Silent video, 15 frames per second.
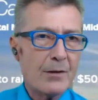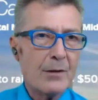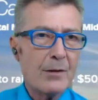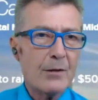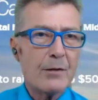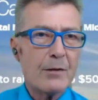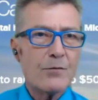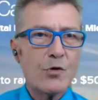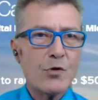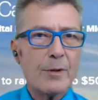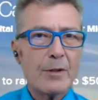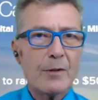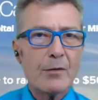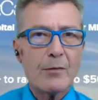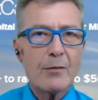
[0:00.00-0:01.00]
of doing
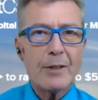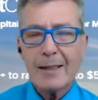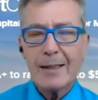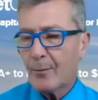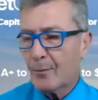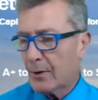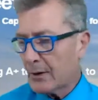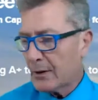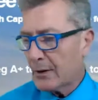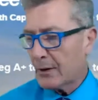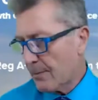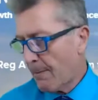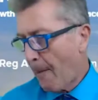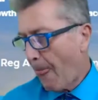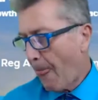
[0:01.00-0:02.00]
a Reg A plus.
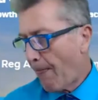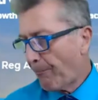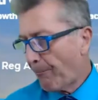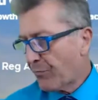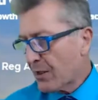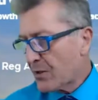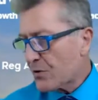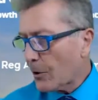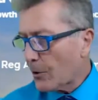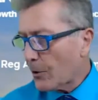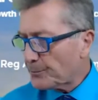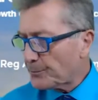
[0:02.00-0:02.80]
So